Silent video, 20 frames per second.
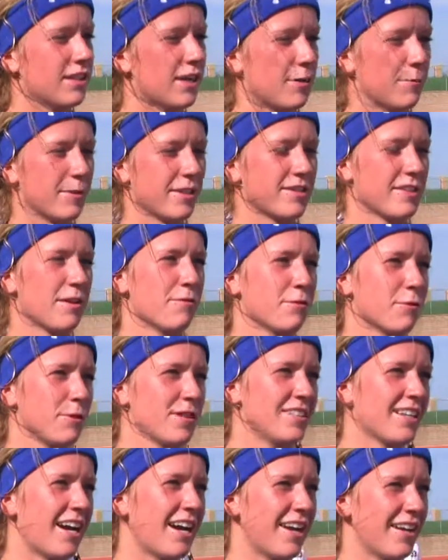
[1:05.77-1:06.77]
Yep, except for
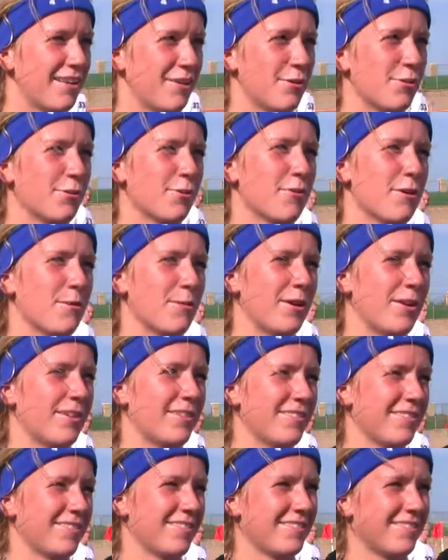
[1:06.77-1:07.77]
we tied in
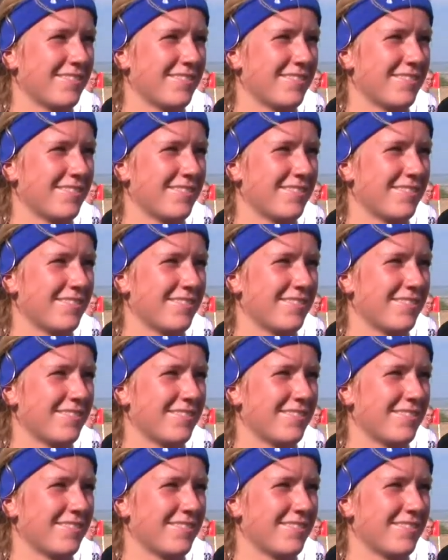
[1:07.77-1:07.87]
O'Gorman.